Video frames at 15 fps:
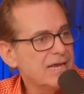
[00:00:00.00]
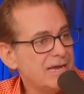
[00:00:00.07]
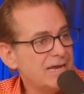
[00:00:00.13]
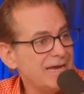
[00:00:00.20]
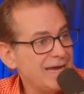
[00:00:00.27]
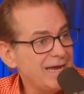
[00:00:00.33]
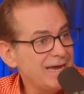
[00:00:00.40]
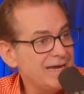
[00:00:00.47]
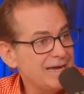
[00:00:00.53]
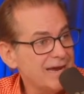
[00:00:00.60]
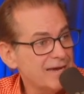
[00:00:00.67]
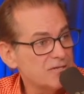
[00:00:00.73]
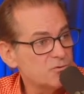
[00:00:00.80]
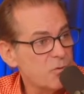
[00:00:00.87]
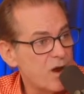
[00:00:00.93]
he and
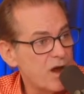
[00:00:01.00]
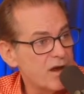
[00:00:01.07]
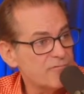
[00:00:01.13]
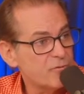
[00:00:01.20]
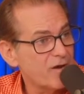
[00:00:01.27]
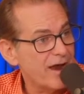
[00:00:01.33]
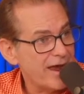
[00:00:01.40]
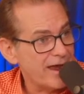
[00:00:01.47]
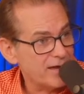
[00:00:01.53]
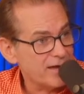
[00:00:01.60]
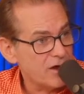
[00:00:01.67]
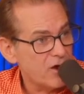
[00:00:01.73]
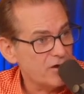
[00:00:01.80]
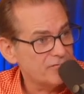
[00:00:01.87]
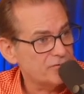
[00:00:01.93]
his wife were
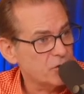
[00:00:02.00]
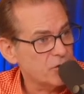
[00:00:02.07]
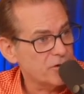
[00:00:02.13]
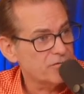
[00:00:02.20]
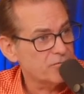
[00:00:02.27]
handcuffed during